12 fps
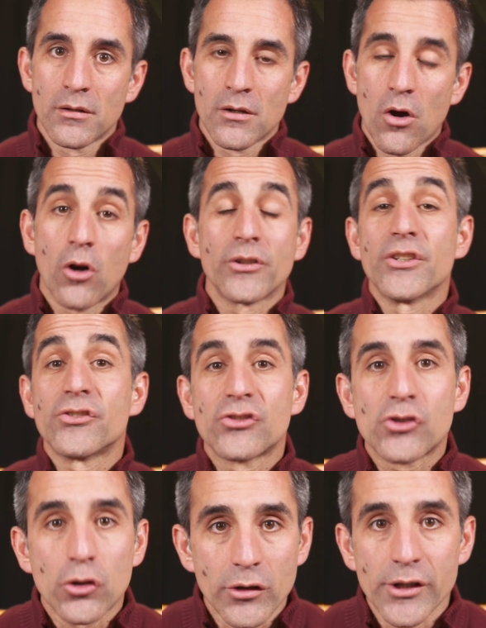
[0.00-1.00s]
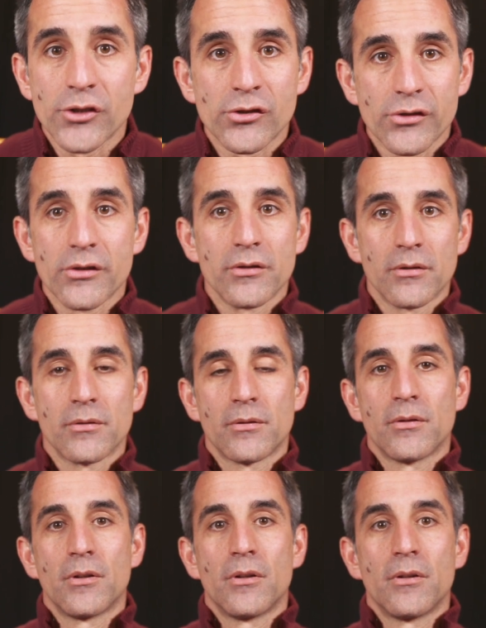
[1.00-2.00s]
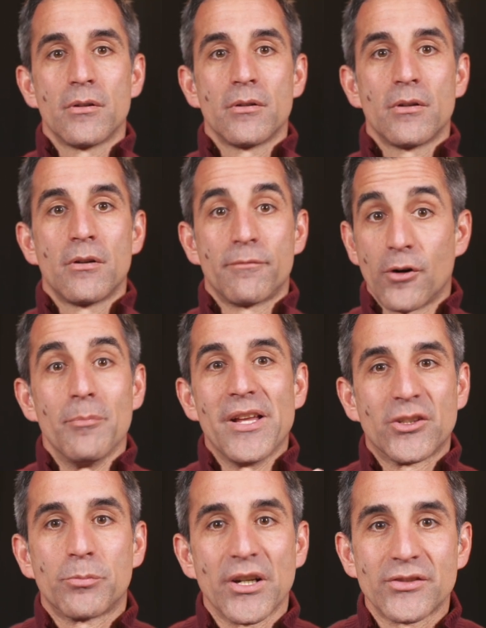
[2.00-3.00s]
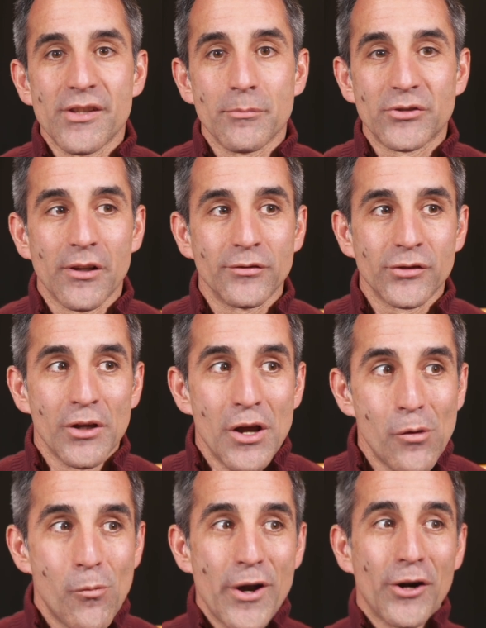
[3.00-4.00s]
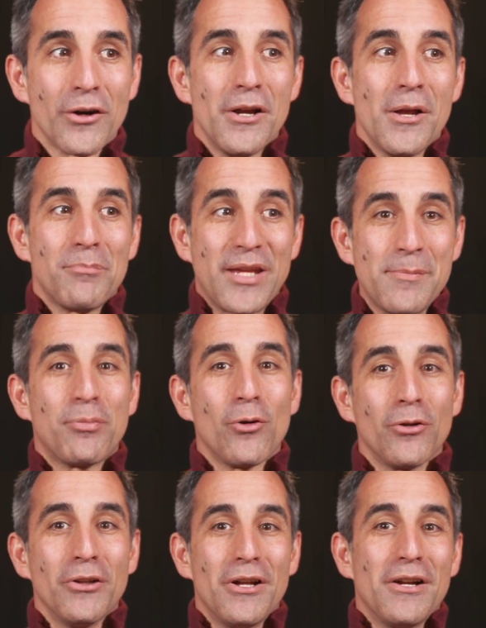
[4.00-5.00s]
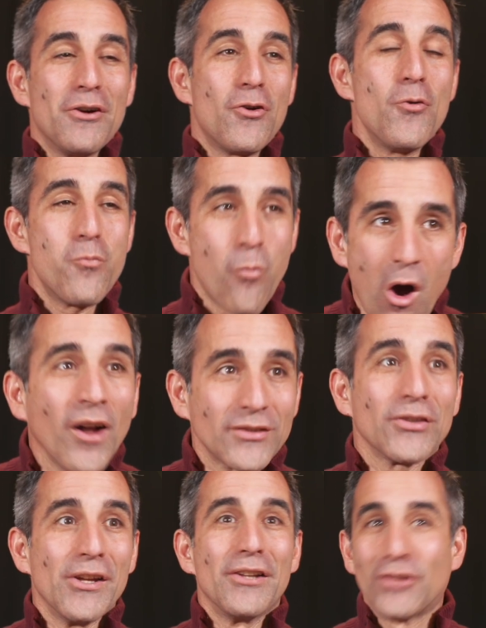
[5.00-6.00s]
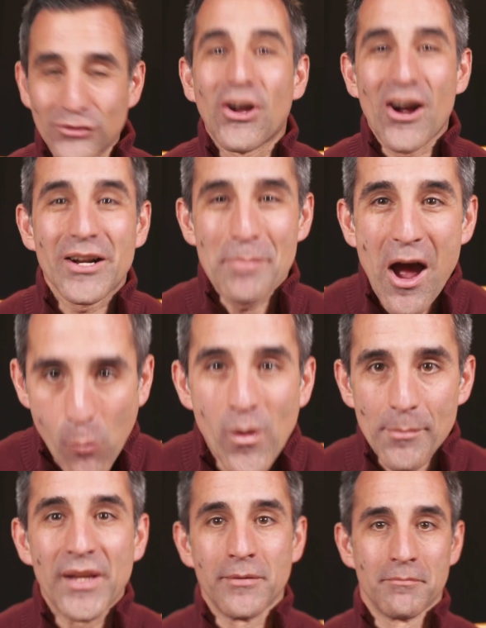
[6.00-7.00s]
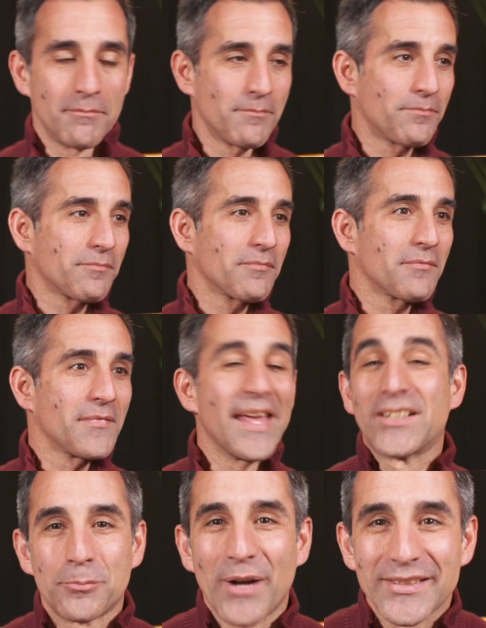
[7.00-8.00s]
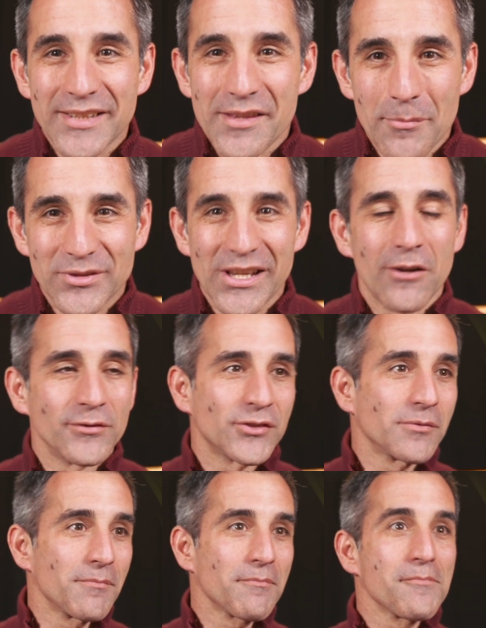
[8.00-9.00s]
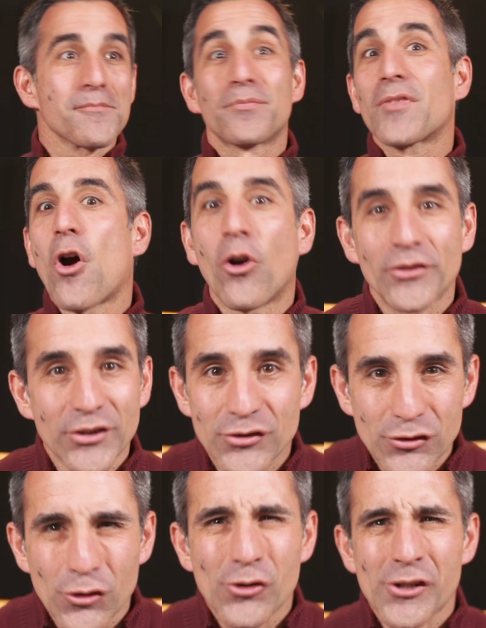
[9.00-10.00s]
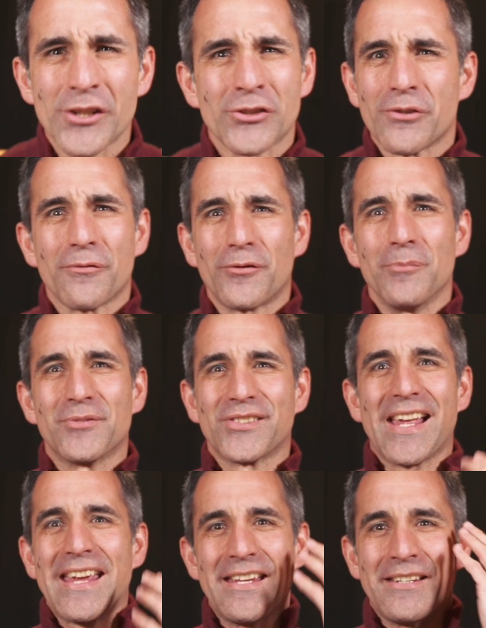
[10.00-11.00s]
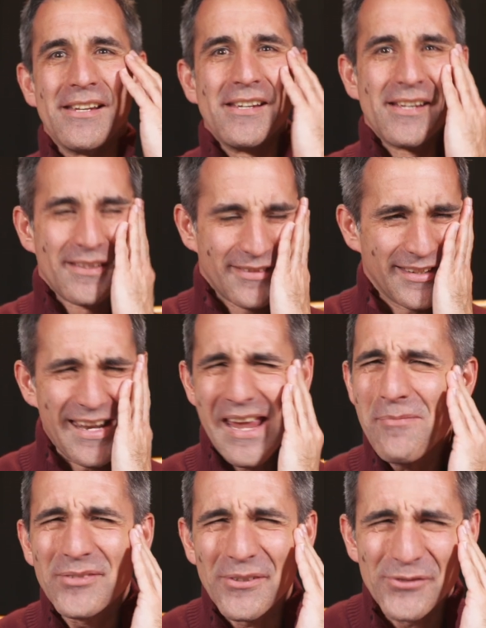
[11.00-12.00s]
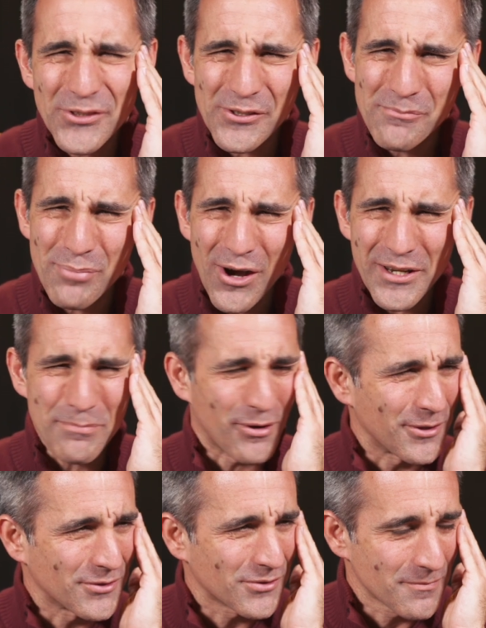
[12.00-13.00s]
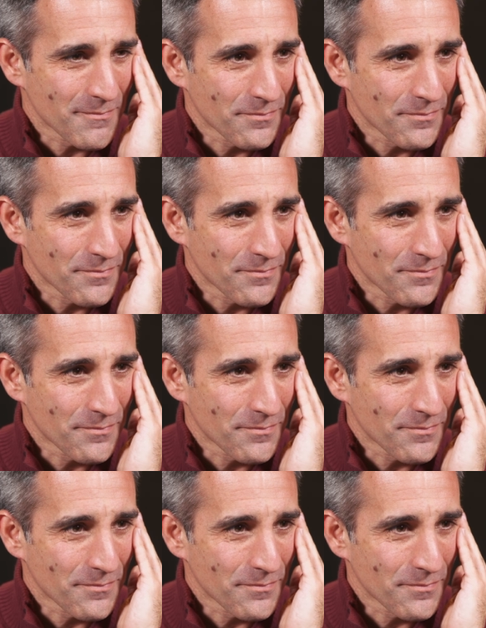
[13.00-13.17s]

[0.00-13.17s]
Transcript: are discouraged from expressing themselves, where people who want to talk about women expressing themselves are discouraged from saying the names of certain body parts.